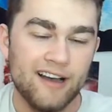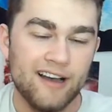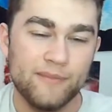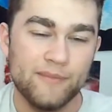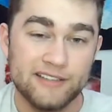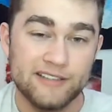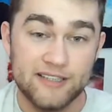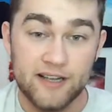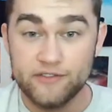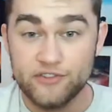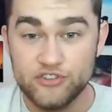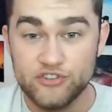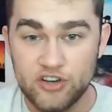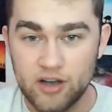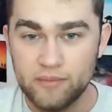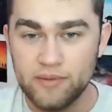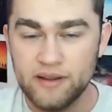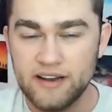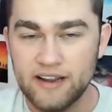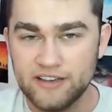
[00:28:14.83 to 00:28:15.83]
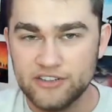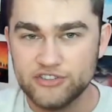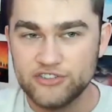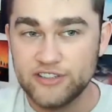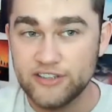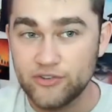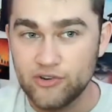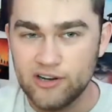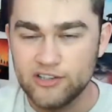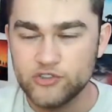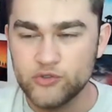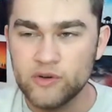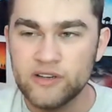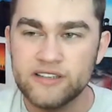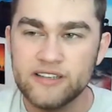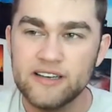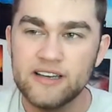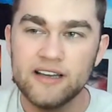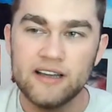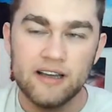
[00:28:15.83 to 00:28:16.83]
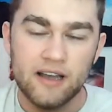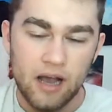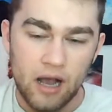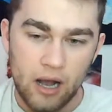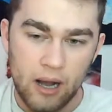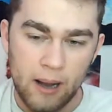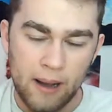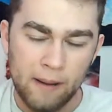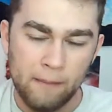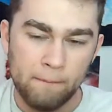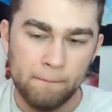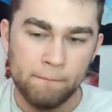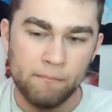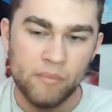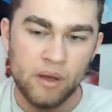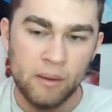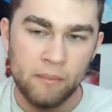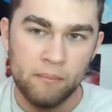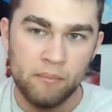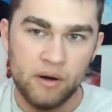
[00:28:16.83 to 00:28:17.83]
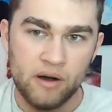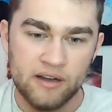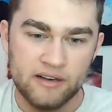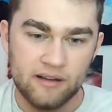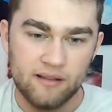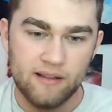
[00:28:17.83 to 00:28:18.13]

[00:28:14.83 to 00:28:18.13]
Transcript: because I have a job and I just need to graduate. But